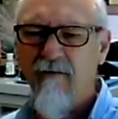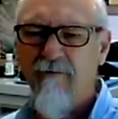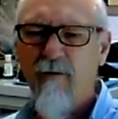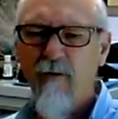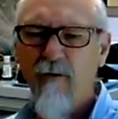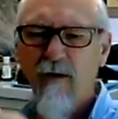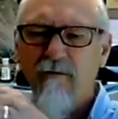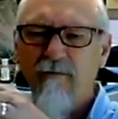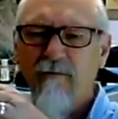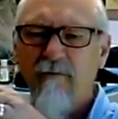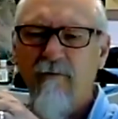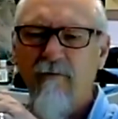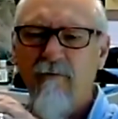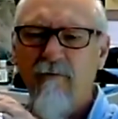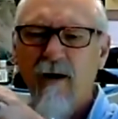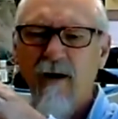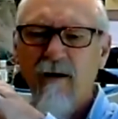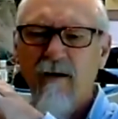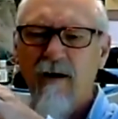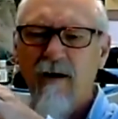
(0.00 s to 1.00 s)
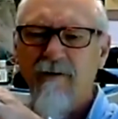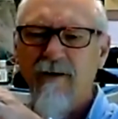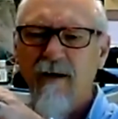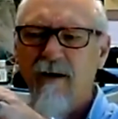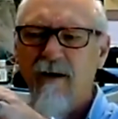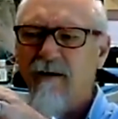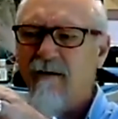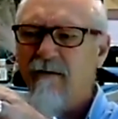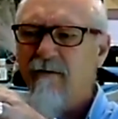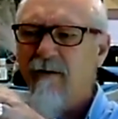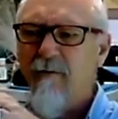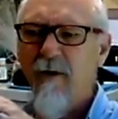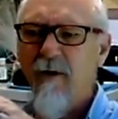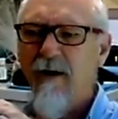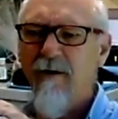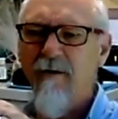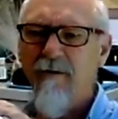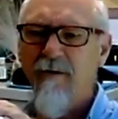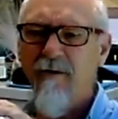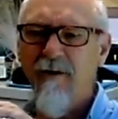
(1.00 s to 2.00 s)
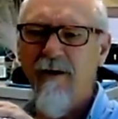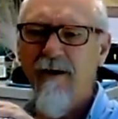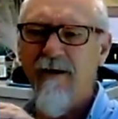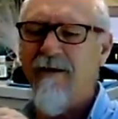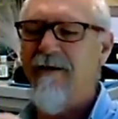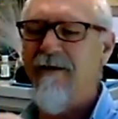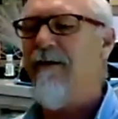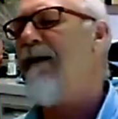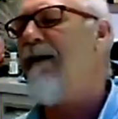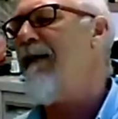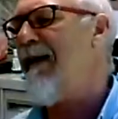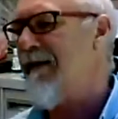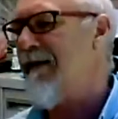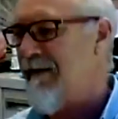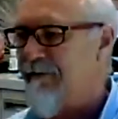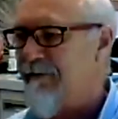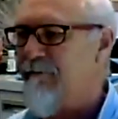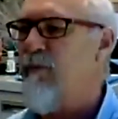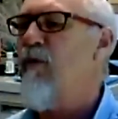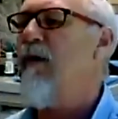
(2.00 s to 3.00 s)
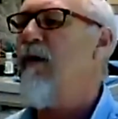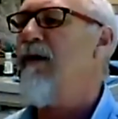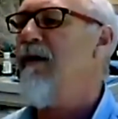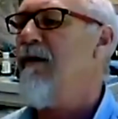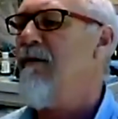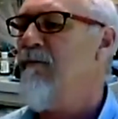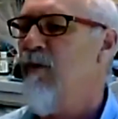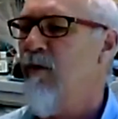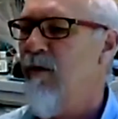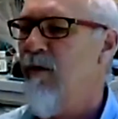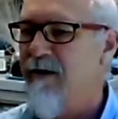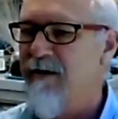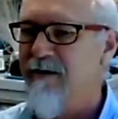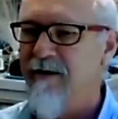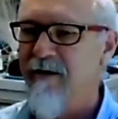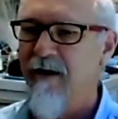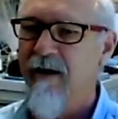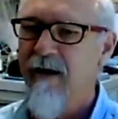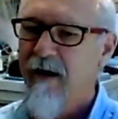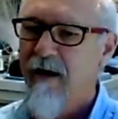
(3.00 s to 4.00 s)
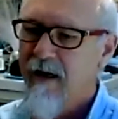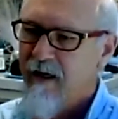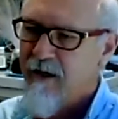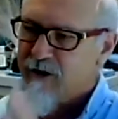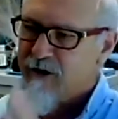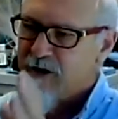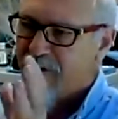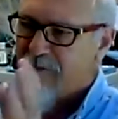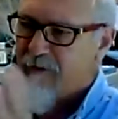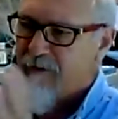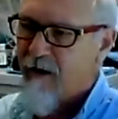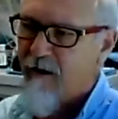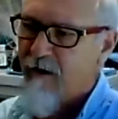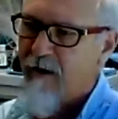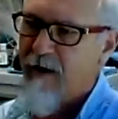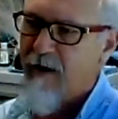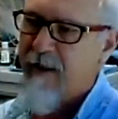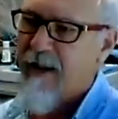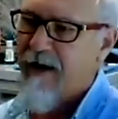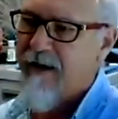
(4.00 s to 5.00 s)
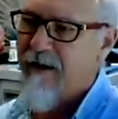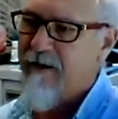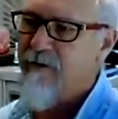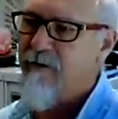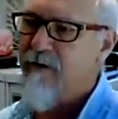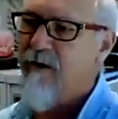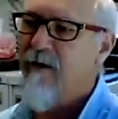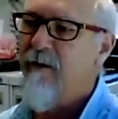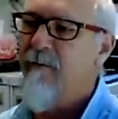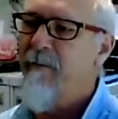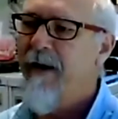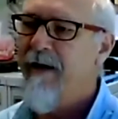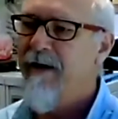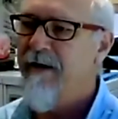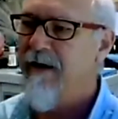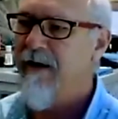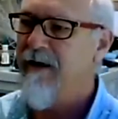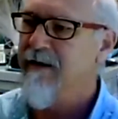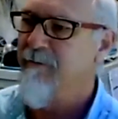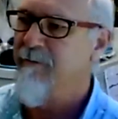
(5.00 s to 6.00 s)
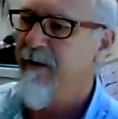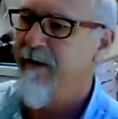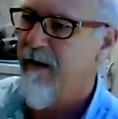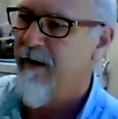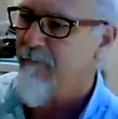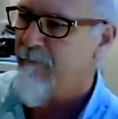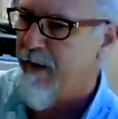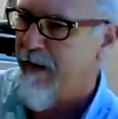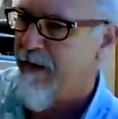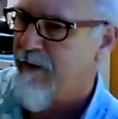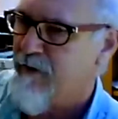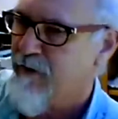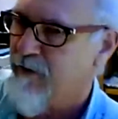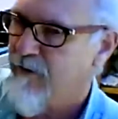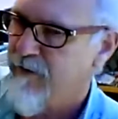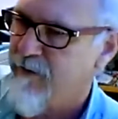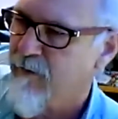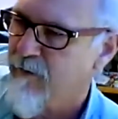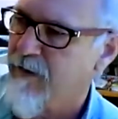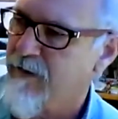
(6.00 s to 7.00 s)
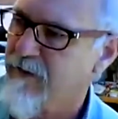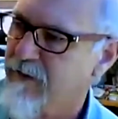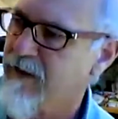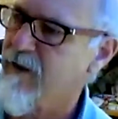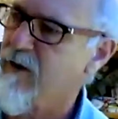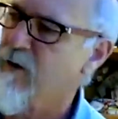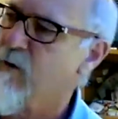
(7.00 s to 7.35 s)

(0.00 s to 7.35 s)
40 photographs here. What are we going to do with all this? And that's the point. The point is to shuffle a lot of that into an appendix, but then pick and choose the ones that